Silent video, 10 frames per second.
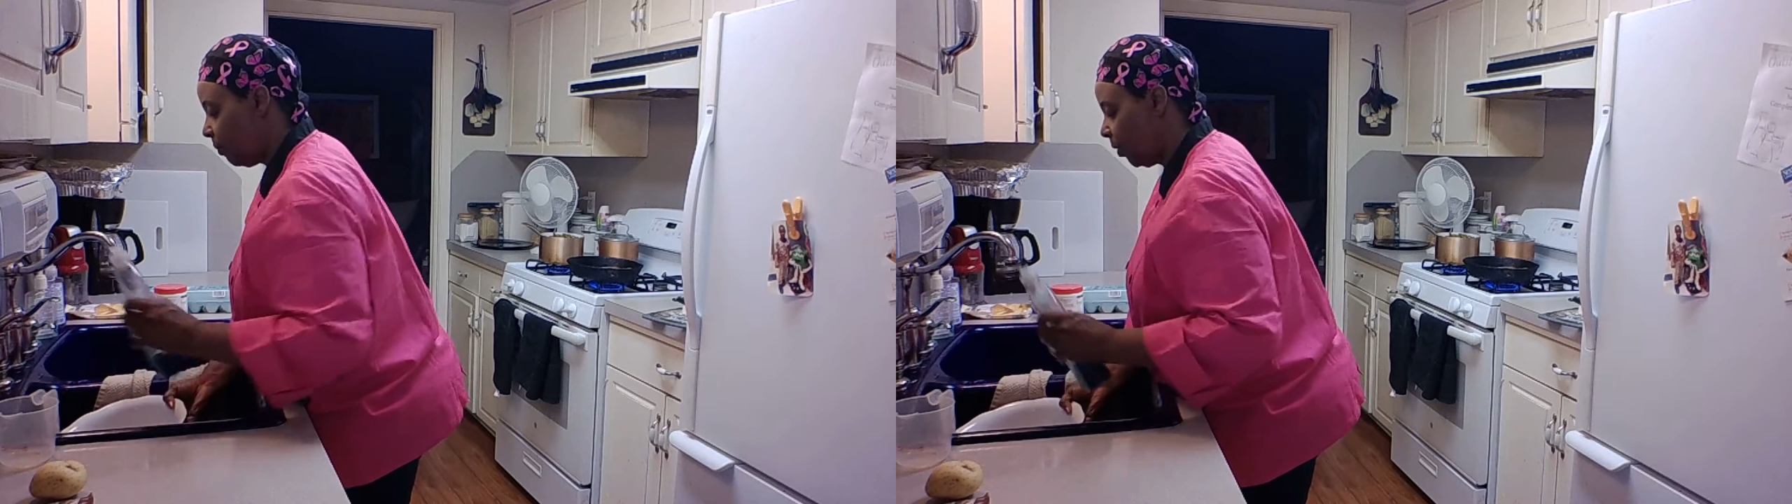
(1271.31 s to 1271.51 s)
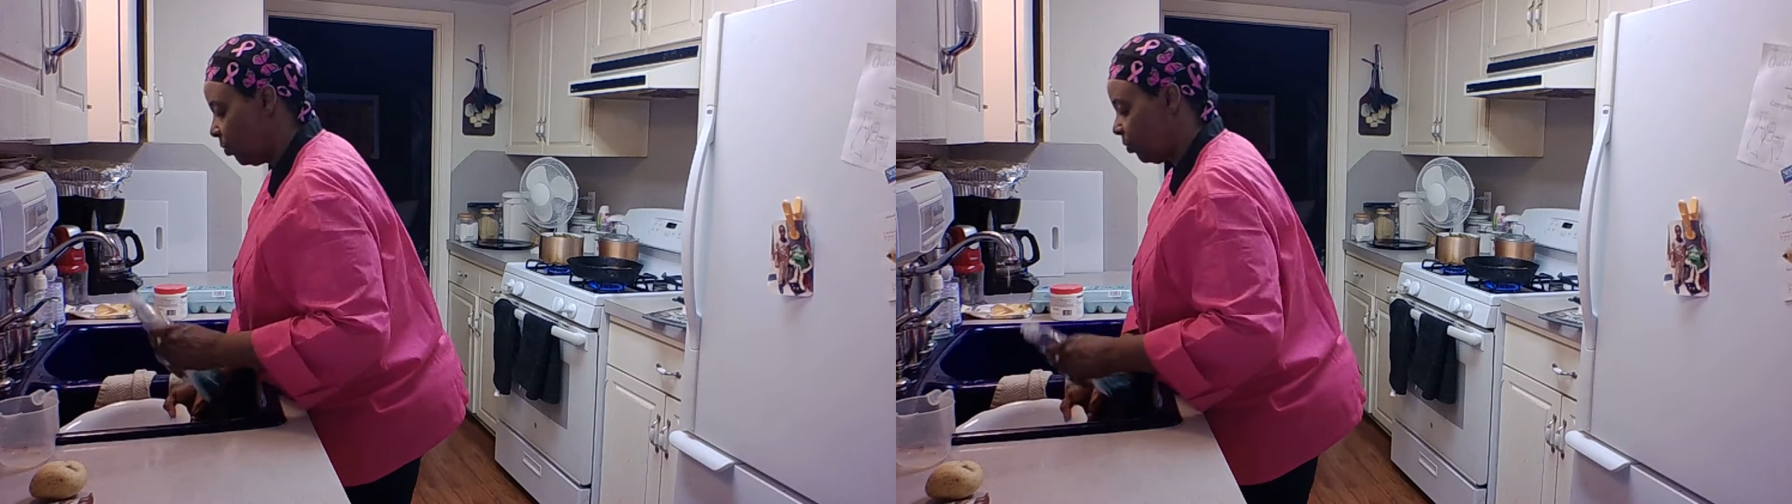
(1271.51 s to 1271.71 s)

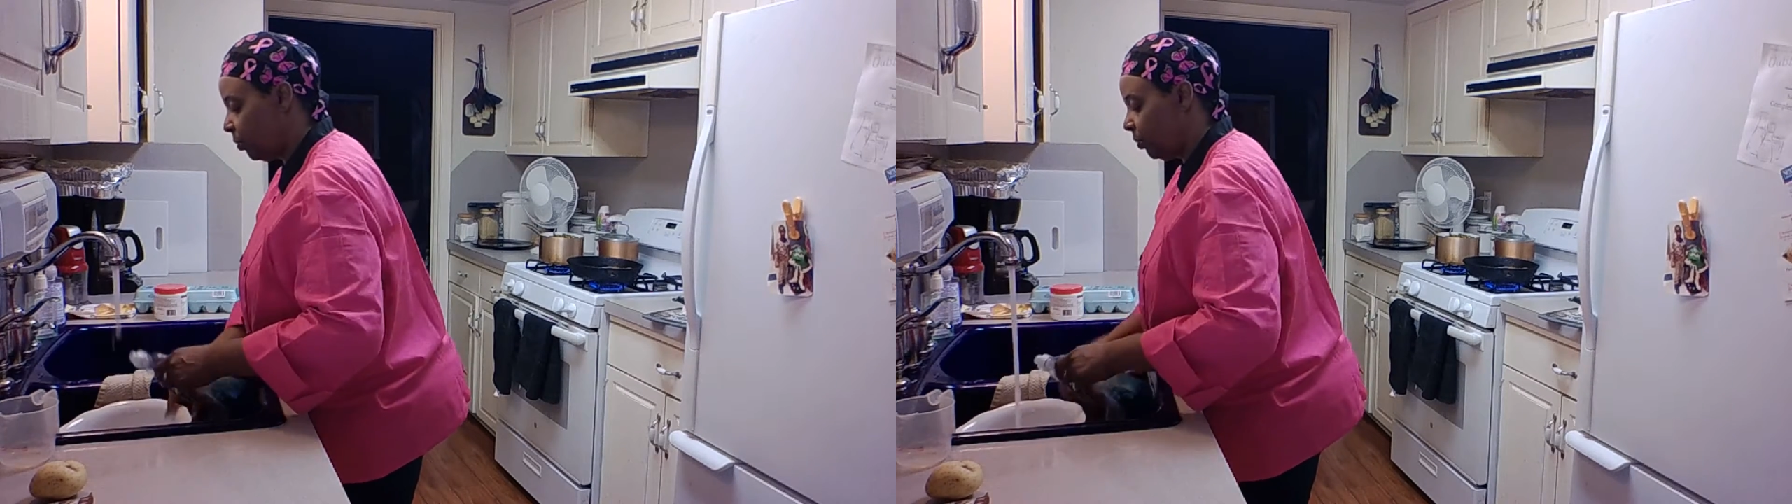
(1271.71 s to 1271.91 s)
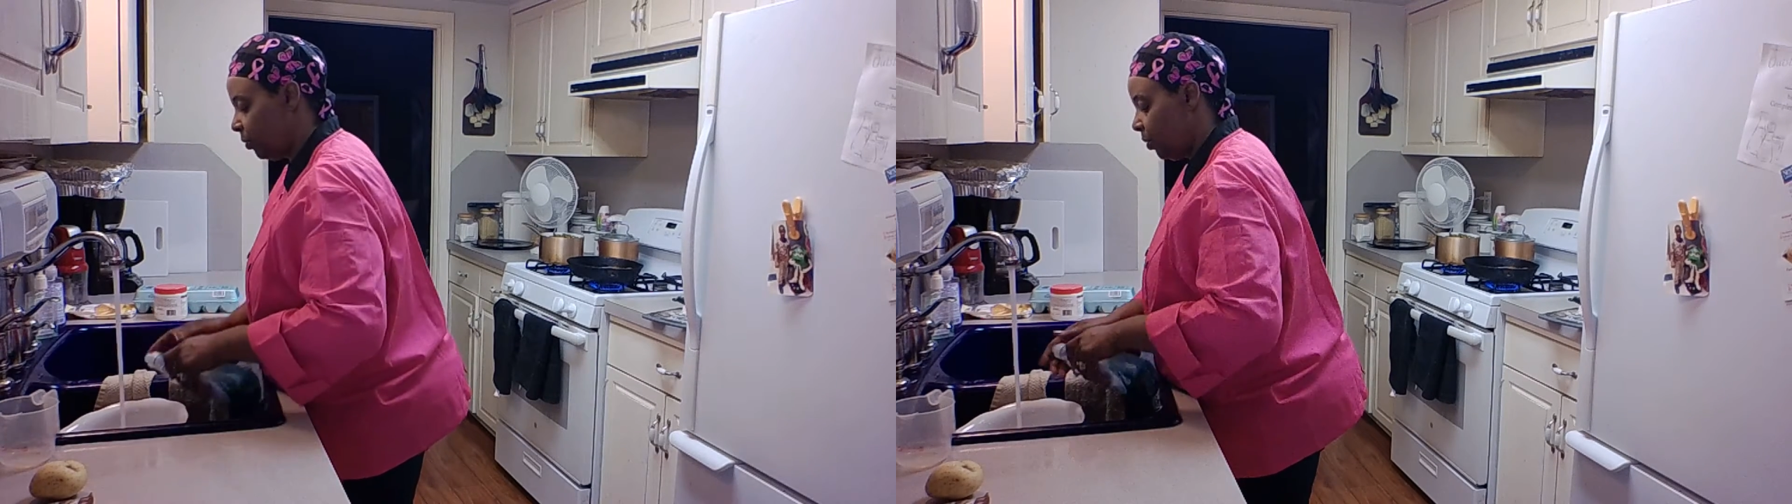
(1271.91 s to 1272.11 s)
bowl
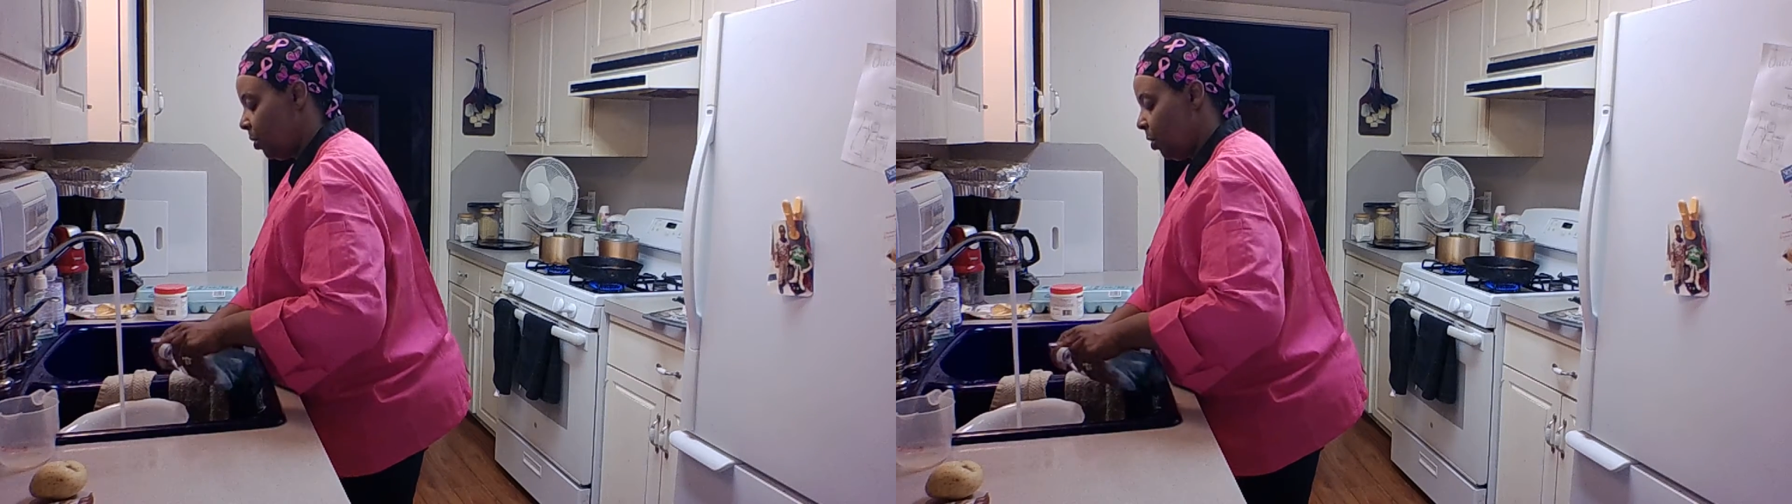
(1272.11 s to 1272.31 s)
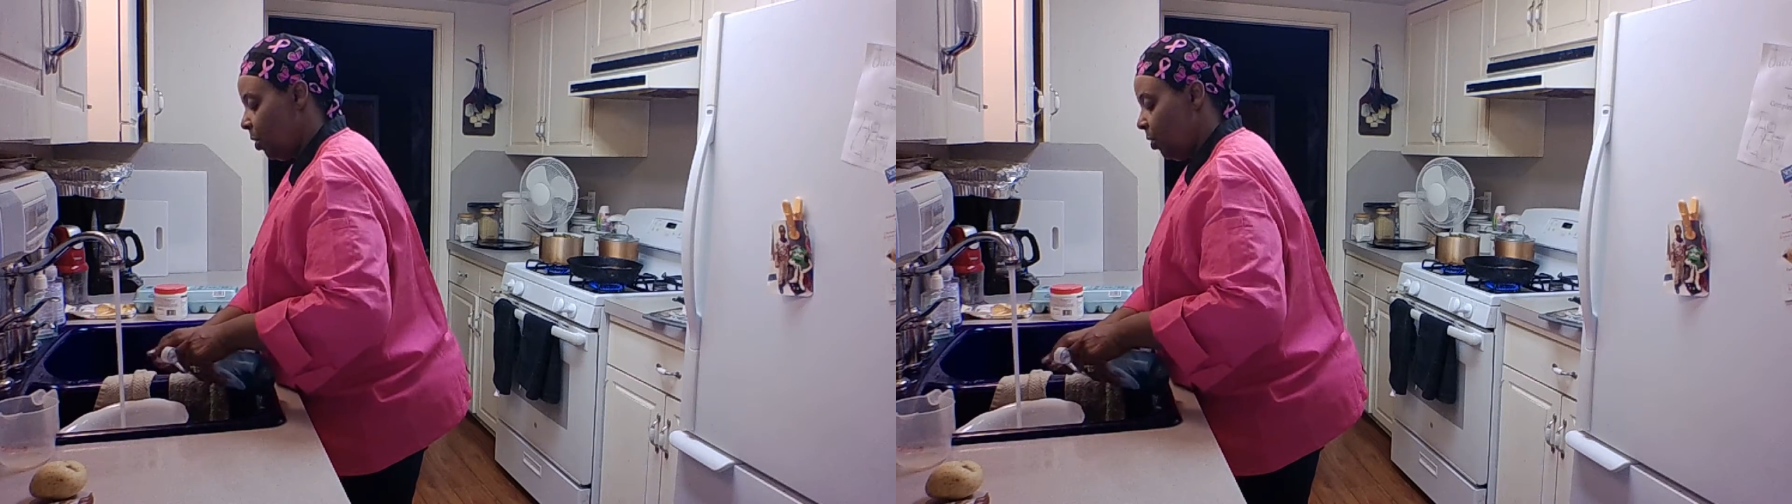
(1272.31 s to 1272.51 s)

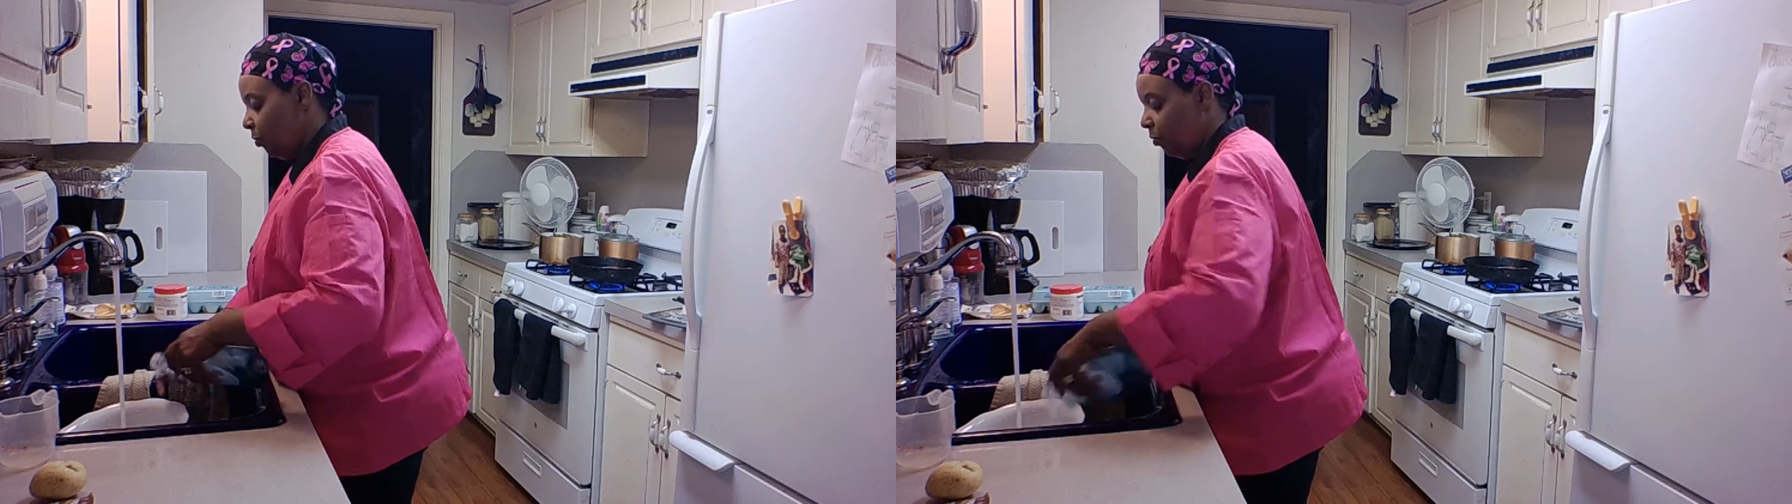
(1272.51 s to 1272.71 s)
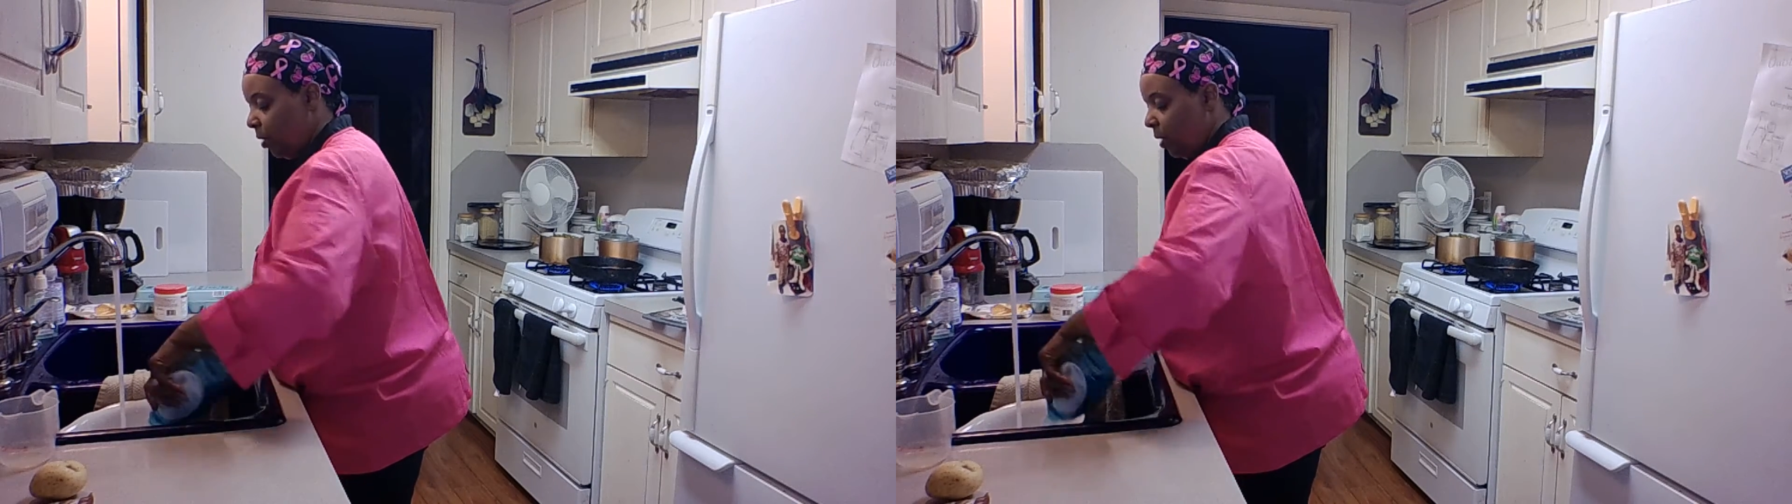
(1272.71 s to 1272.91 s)

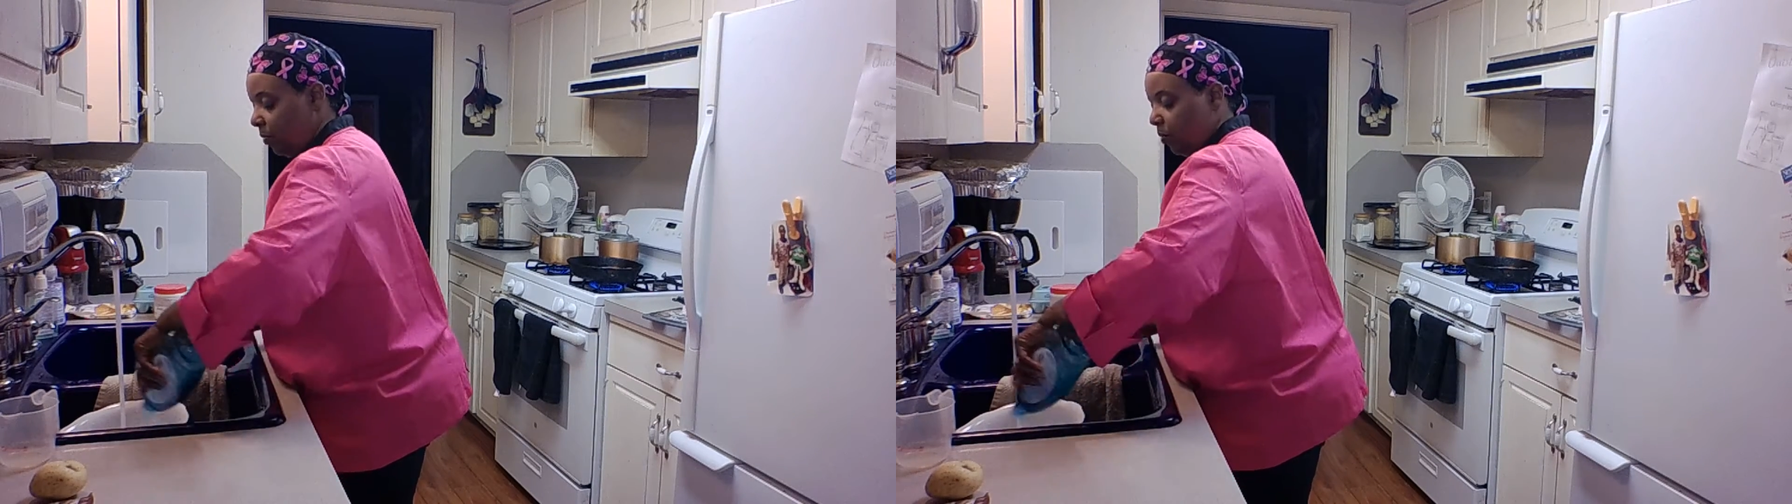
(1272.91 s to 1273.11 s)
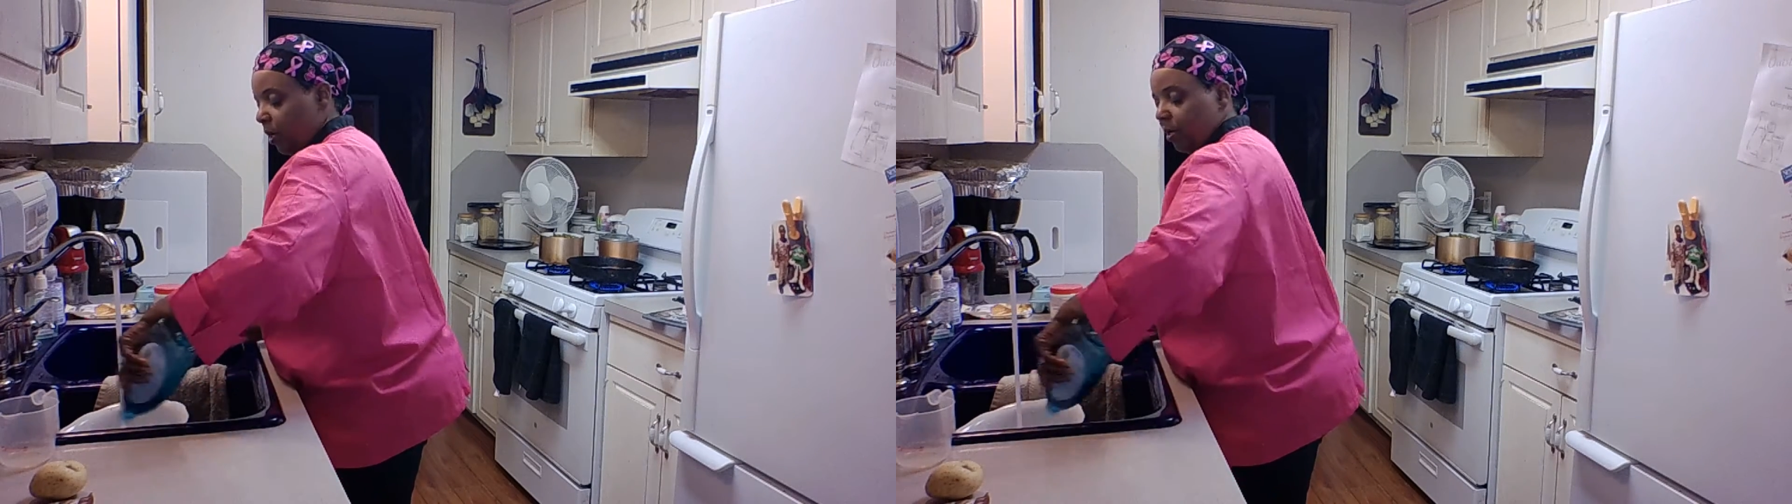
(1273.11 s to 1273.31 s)
really
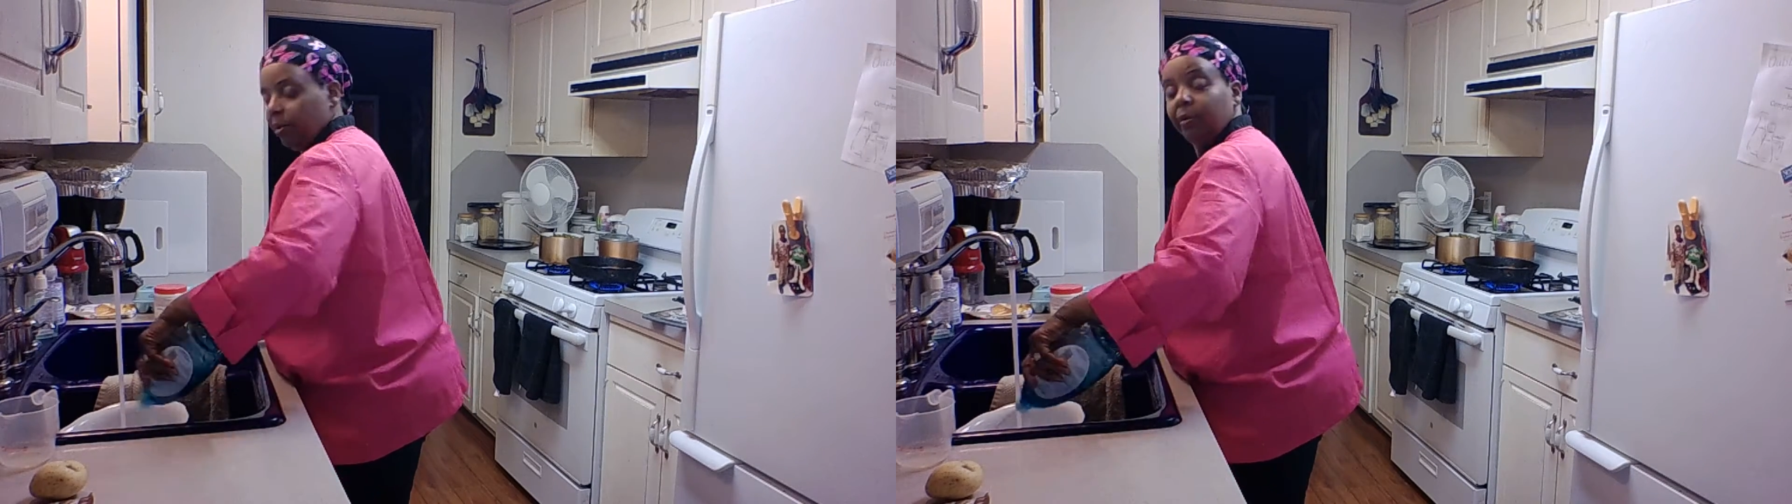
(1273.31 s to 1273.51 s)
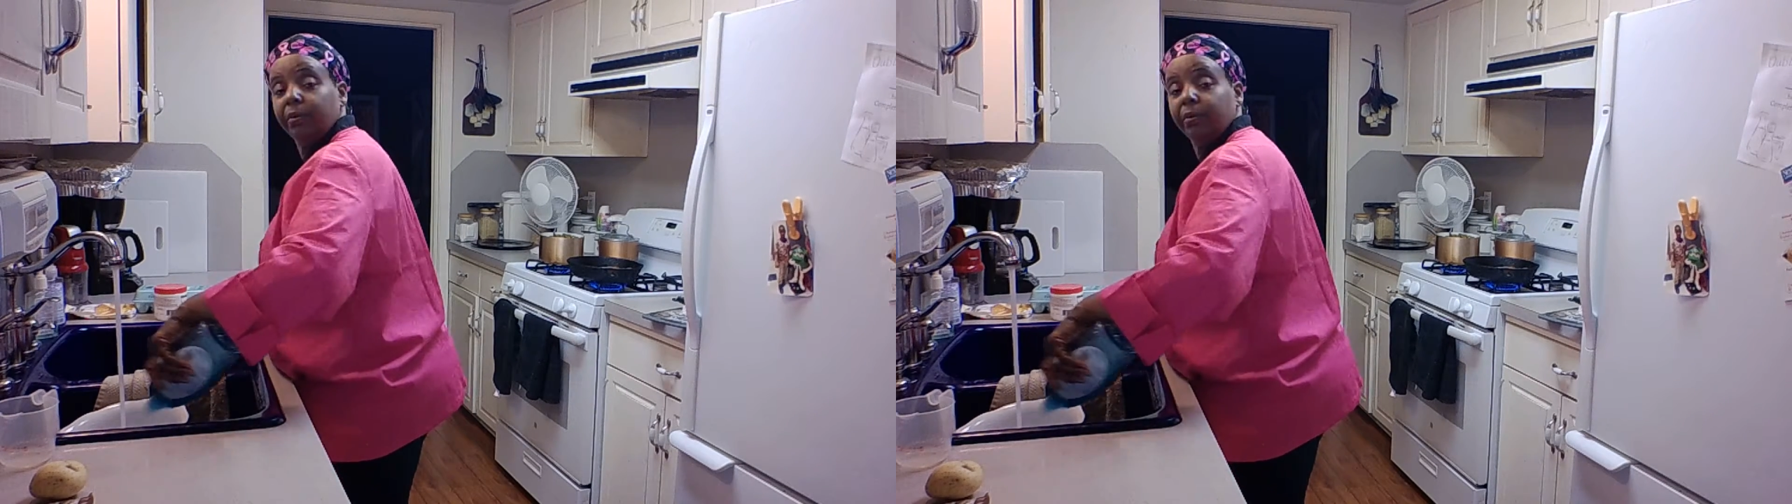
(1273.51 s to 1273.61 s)
well.